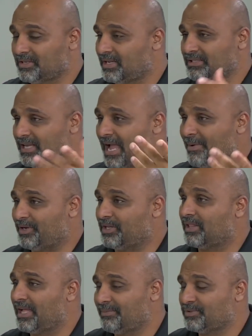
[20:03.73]
and I say, how many
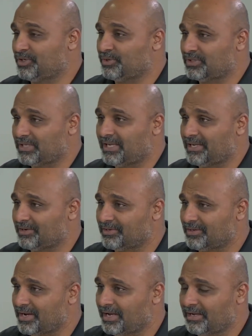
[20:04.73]
claims do you see here
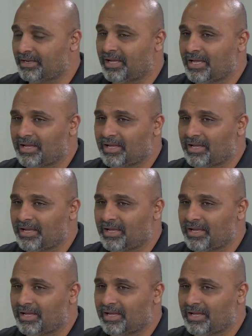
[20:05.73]
today?